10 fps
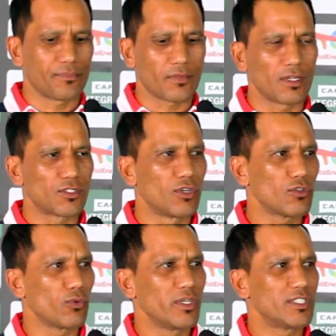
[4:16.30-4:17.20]
It's not
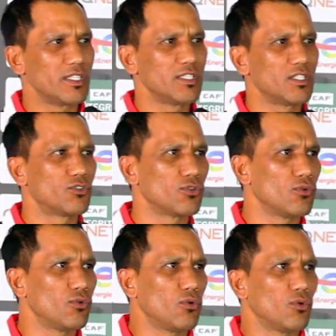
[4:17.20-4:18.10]
always easy
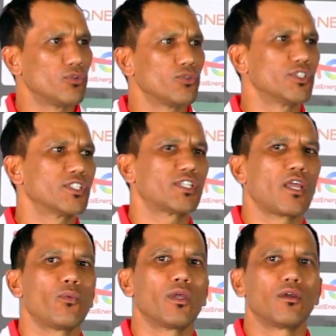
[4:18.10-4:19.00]
to just say
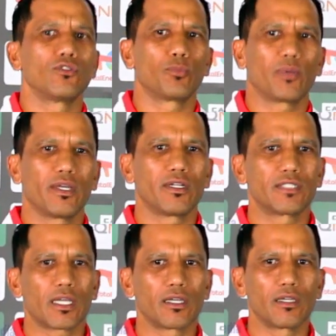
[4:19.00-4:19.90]
we're going to play an
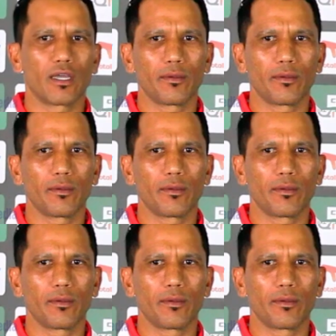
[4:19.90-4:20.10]
attacking game,